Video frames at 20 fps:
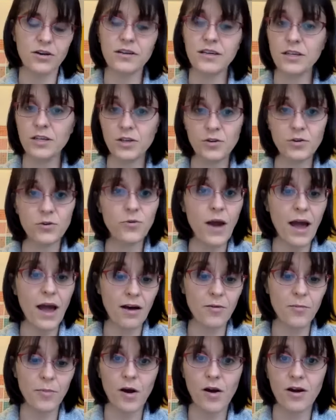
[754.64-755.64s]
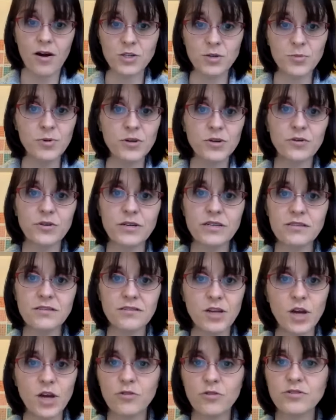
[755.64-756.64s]
You help entrepreneurs,
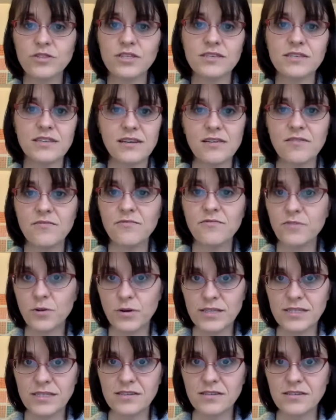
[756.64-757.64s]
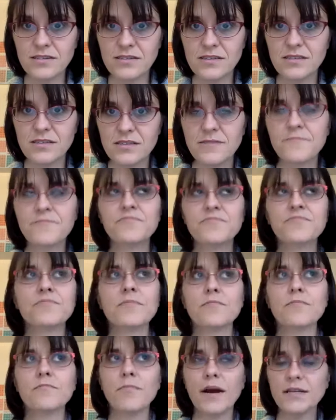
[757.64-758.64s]
coaches, and influencers
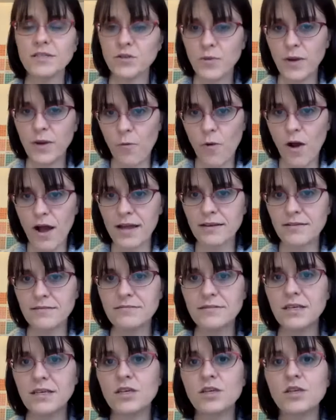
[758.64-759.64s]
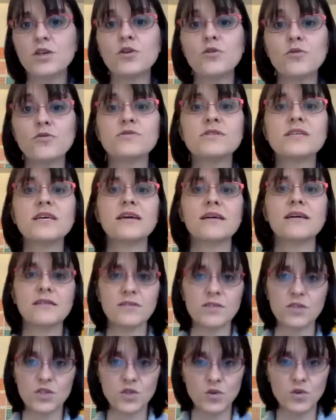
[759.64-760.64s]
by doing what? Using
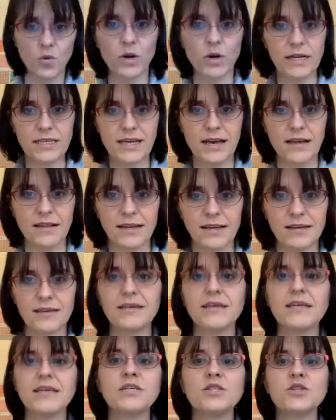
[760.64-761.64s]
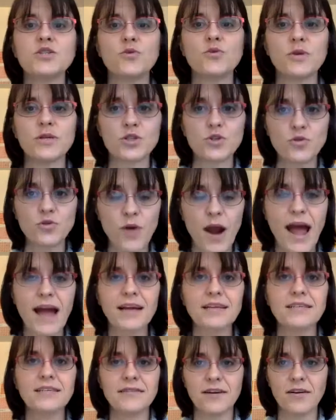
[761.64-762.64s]
storytelling to
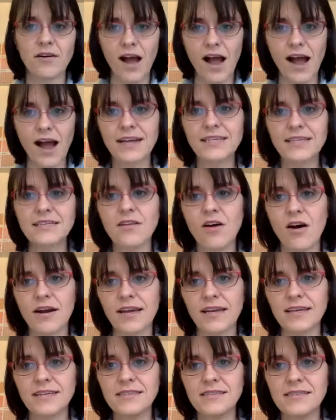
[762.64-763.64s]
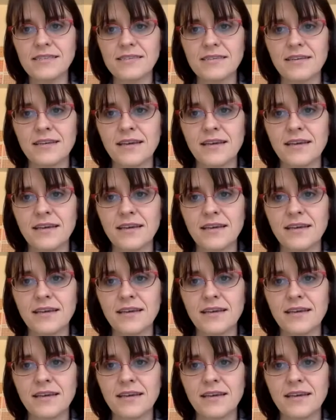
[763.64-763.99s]
attract their ideal audience.